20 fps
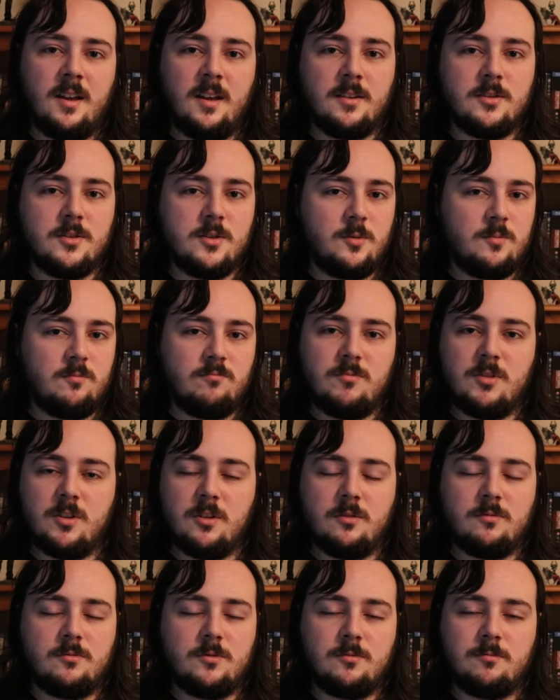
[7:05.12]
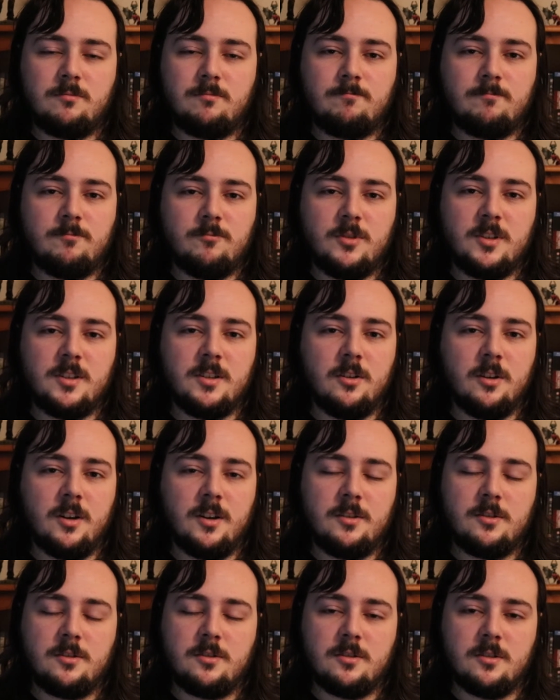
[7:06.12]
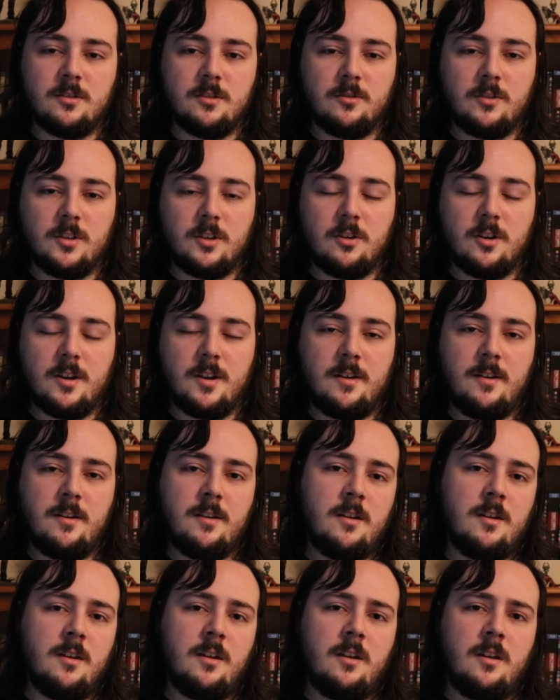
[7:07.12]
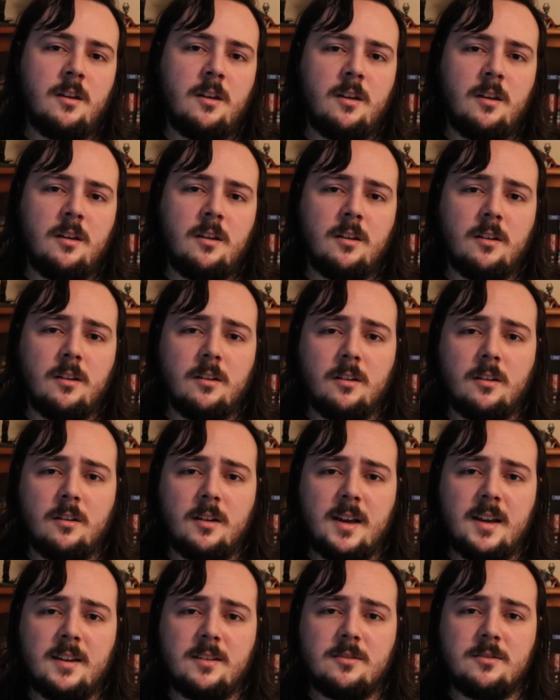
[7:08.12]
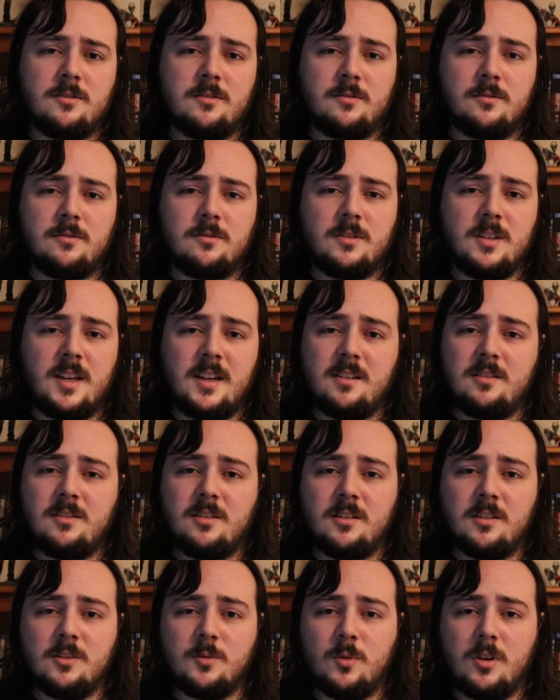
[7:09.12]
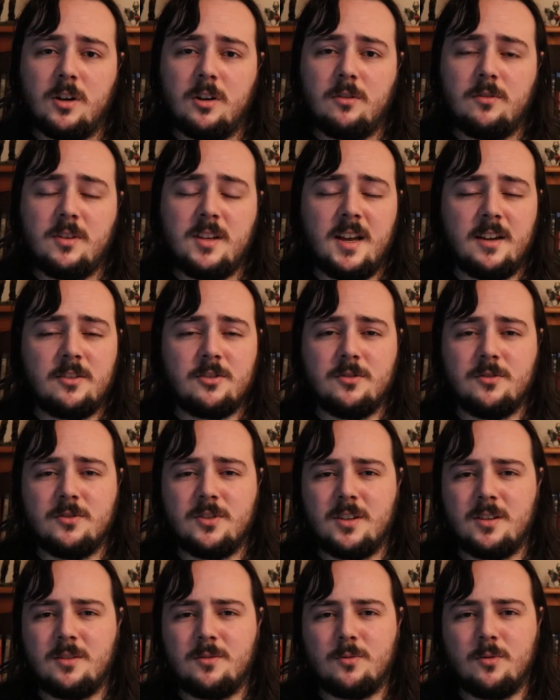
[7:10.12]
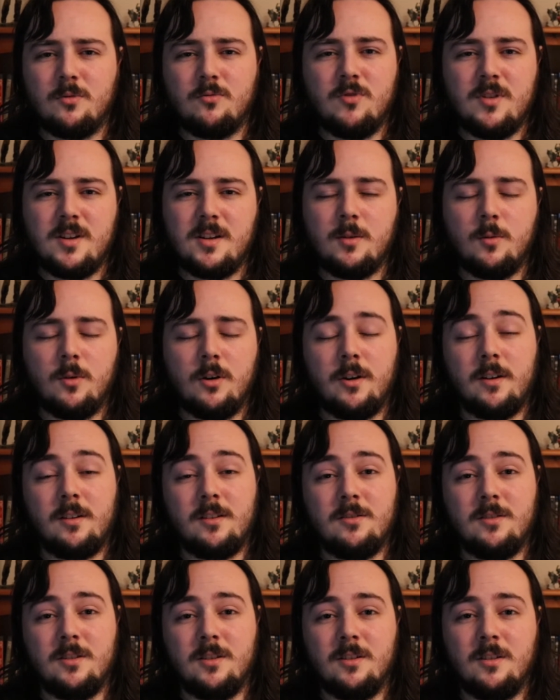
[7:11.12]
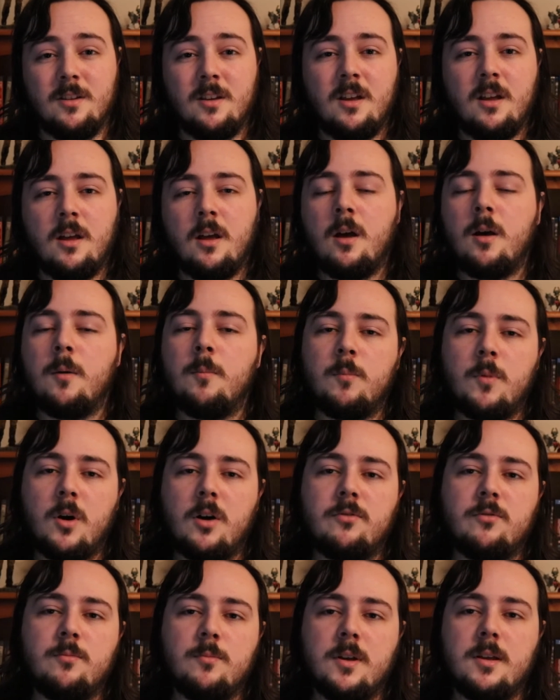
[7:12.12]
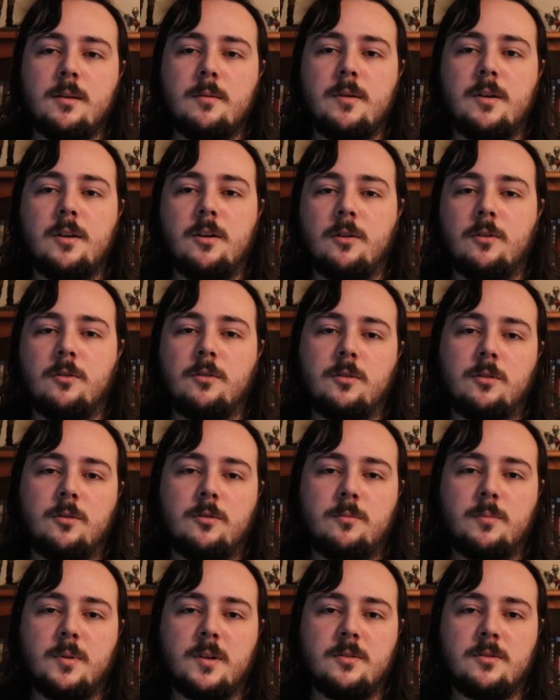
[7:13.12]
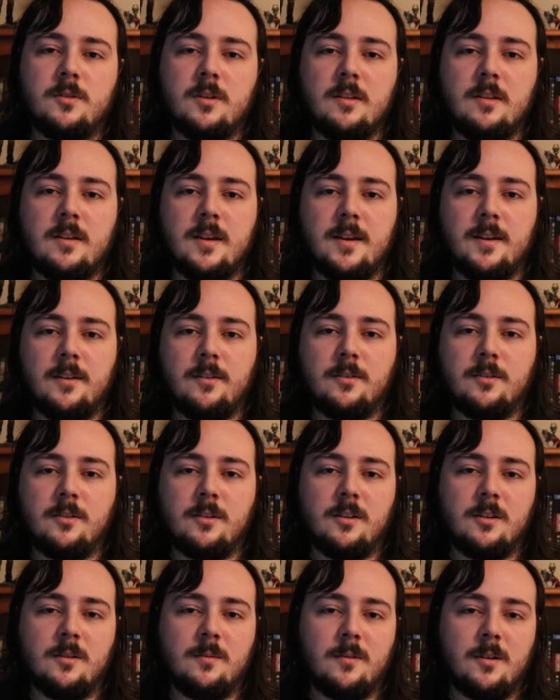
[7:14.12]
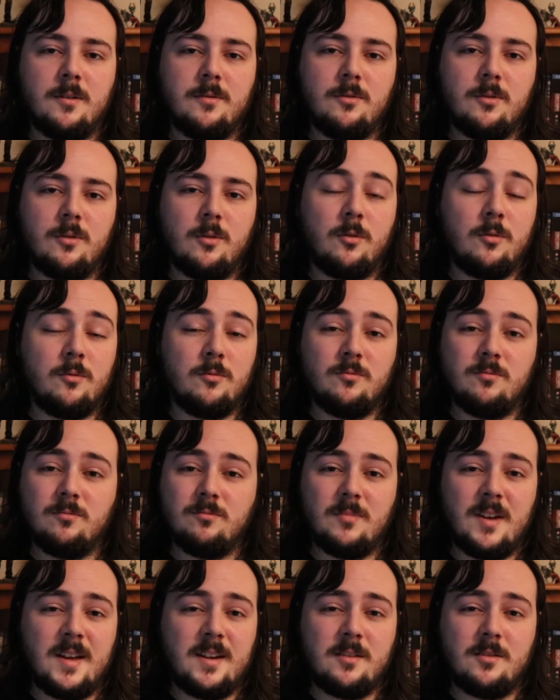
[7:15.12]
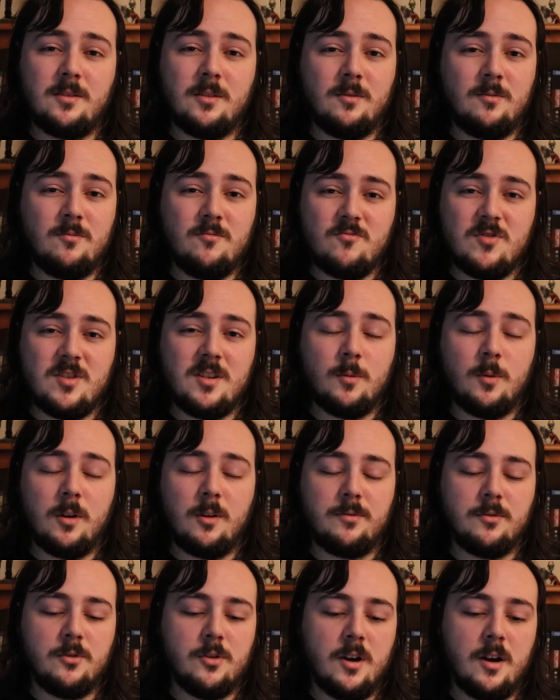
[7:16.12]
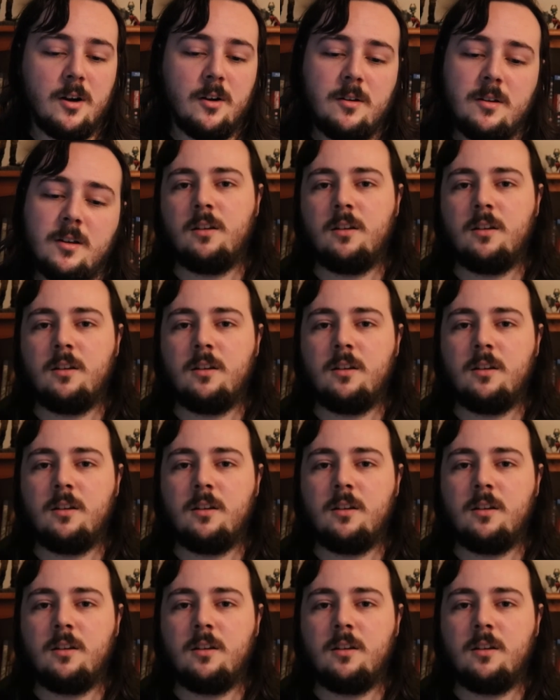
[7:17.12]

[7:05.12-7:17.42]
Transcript: and just, you know, just really nice on the eye. And the editing as well, the action scenes were really well edited. Apart from maybe, you know, bits near the end, I thought edited really well throughout.